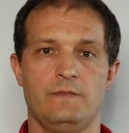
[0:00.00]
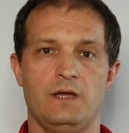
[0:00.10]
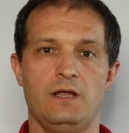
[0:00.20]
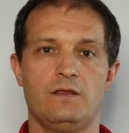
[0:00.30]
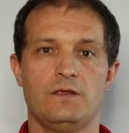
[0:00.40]

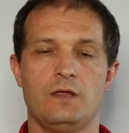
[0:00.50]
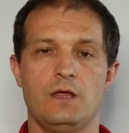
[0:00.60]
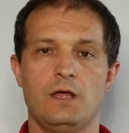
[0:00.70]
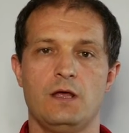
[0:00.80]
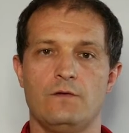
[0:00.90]
it
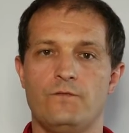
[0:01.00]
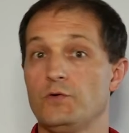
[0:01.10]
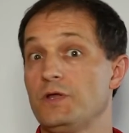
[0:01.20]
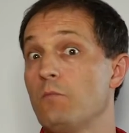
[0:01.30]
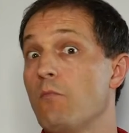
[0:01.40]

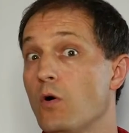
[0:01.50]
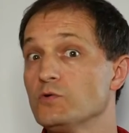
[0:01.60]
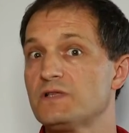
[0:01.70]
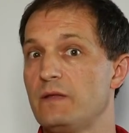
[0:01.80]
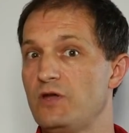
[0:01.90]
for the
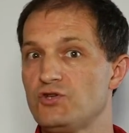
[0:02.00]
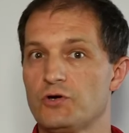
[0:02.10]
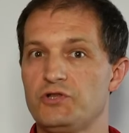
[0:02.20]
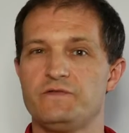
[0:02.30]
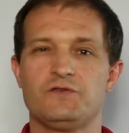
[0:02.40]
most and
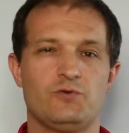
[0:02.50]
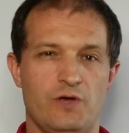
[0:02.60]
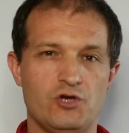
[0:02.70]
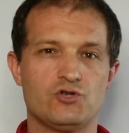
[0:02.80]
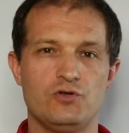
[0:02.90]
majority of
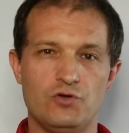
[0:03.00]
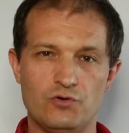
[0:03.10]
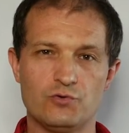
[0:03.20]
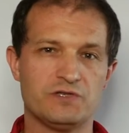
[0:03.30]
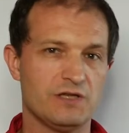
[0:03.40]
situations you
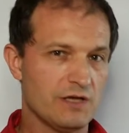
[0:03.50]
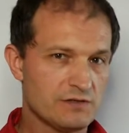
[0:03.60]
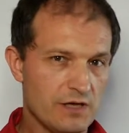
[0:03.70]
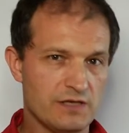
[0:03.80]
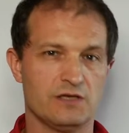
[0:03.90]
use it
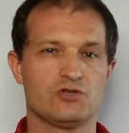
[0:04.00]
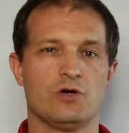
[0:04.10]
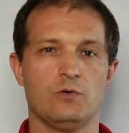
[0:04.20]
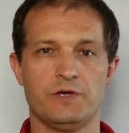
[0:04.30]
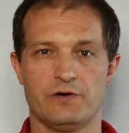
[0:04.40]
as a
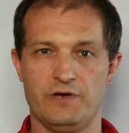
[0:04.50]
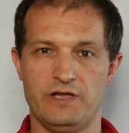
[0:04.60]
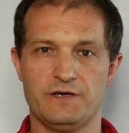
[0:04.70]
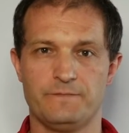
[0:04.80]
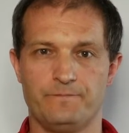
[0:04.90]
shoulder
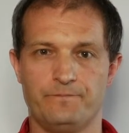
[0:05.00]
rig.